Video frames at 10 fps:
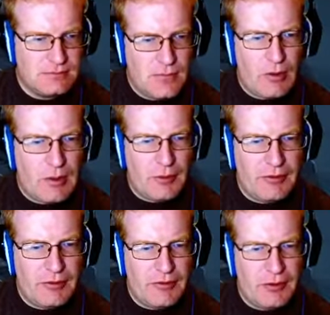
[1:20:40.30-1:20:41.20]
Oh, I wonder
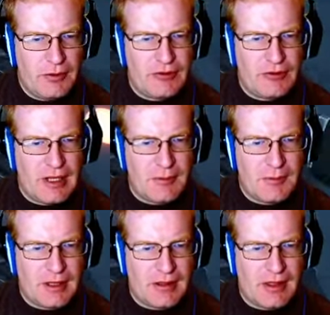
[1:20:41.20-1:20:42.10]
if it's when you snap them
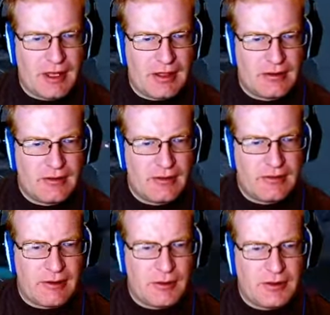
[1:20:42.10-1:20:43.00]
like that.
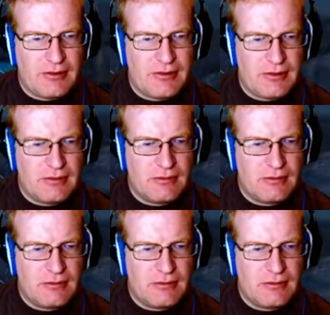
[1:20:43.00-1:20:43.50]
Is that what does it?